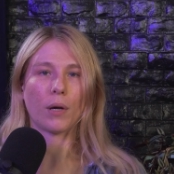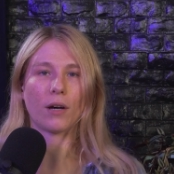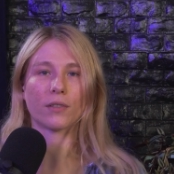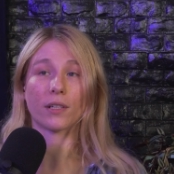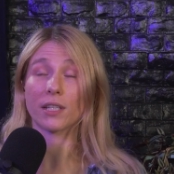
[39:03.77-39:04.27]

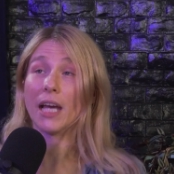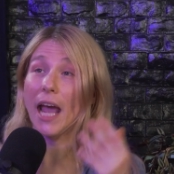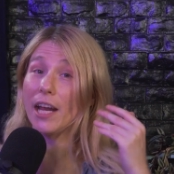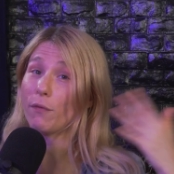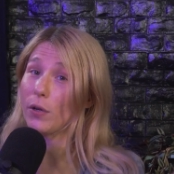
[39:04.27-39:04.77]
politics. Yeah.
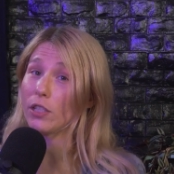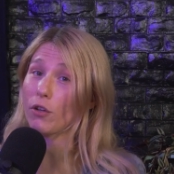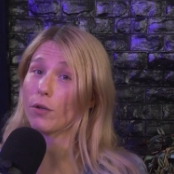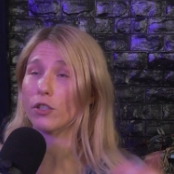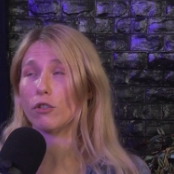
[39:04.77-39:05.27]
And if we
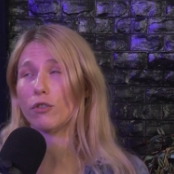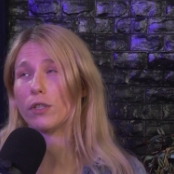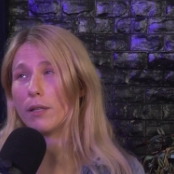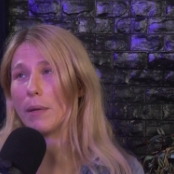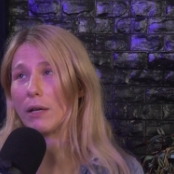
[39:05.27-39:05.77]
do, it's
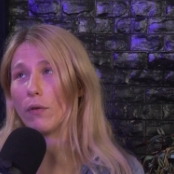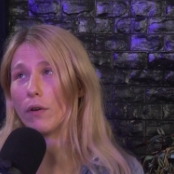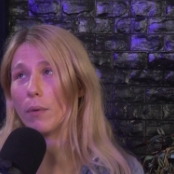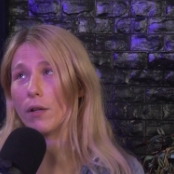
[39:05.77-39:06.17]
usually to make fun of